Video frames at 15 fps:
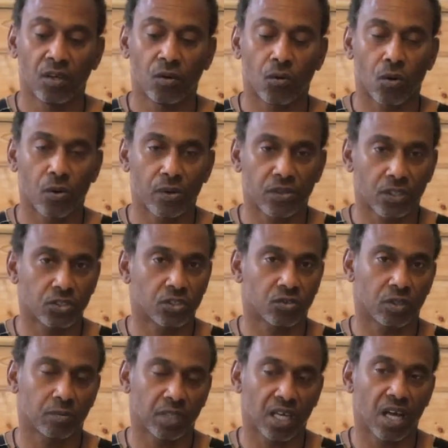or with
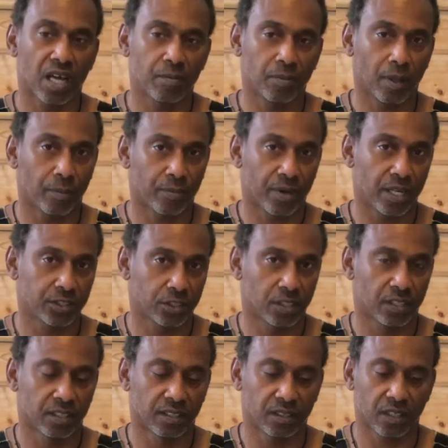extremely high blood pressure,
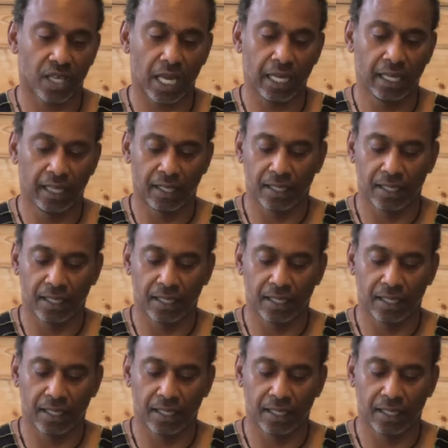okay?